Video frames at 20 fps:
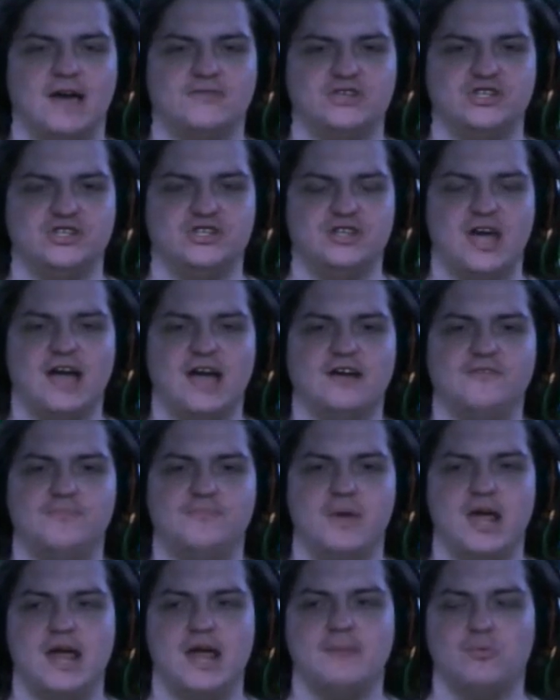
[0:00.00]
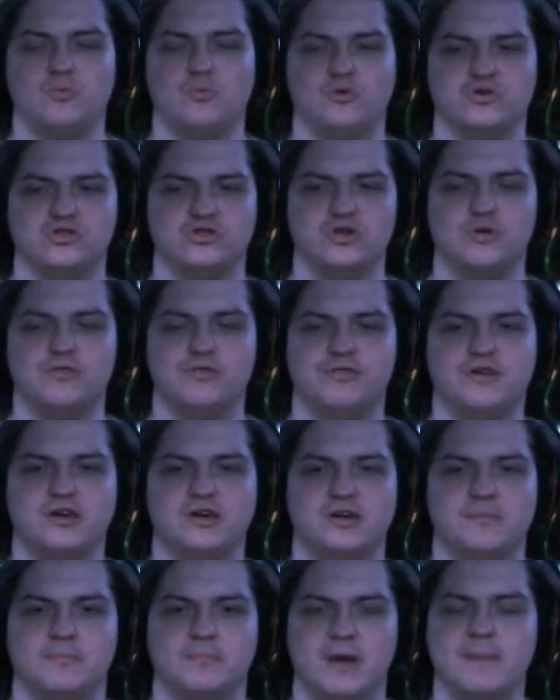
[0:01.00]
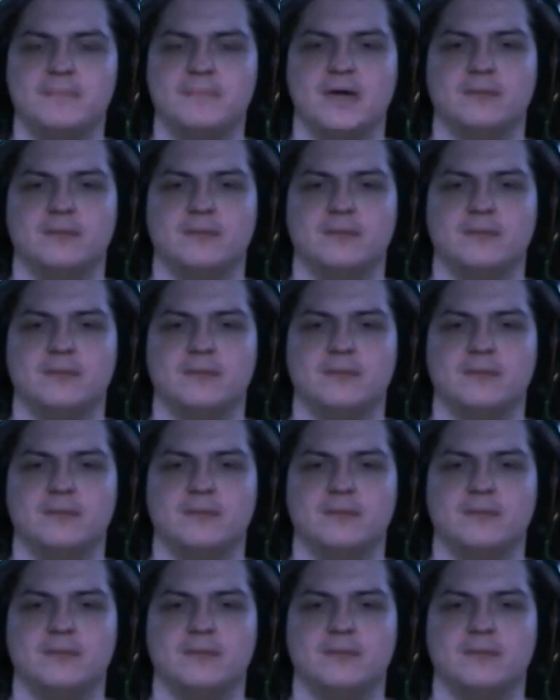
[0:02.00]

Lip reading: a stack of paperwork so thick it might be